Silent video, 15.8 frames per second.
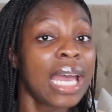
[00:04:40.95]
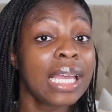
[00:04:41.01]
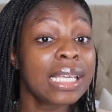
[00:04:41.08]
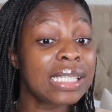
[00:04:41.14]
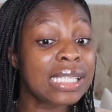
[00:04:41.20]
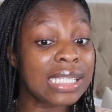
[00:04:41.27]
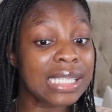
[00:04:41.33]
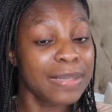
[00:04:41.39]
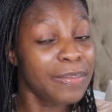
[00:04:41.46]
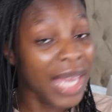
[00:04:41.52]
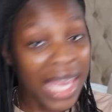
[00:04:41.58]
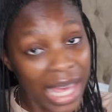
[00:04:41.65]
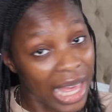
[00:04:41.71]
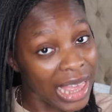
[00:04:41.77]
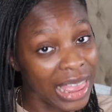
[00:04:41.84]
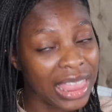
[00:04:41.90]

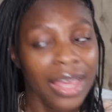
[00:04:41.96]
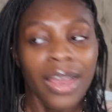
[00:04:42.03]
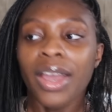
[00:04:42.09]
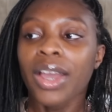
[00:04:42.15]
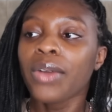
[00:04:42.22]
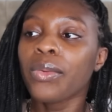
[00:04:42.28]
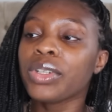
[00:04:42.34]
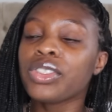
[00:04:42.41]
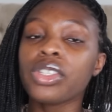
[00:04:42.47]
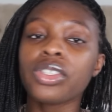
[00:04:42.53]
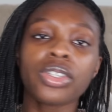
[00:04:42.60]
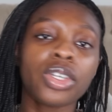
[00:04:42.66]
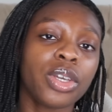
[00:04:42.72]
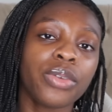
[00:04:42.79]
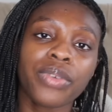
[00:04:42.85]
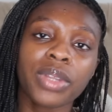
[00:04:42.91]
Smith, which is
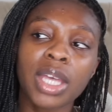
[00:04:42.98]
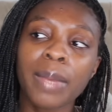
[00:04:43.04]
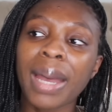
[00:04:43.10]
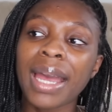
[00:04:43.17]
cute for them.